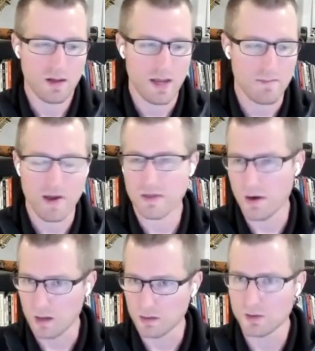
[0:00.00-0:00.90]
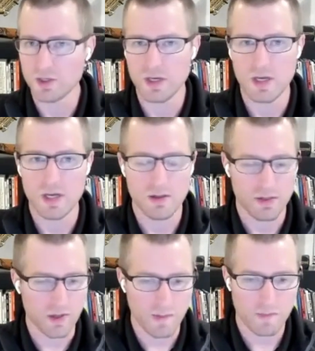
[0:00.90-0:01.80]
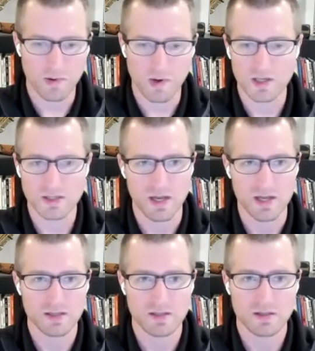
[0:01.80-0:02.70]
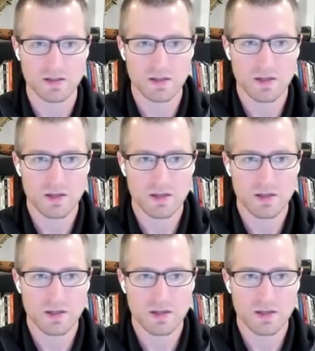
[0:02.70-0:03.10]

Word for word: a methodology, thought process,